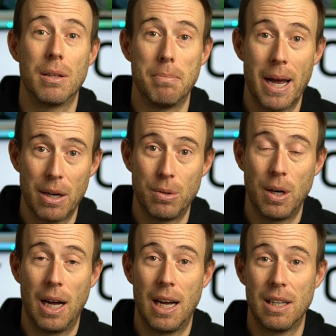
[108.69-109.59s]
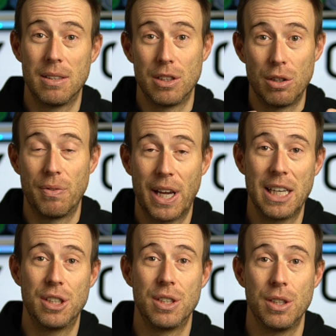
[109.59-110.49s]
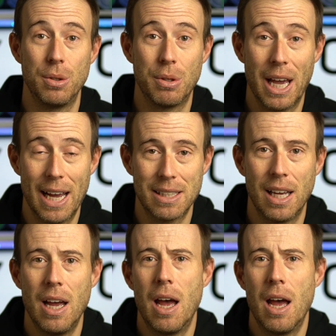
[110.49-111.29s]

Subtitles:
mail notifications that you get,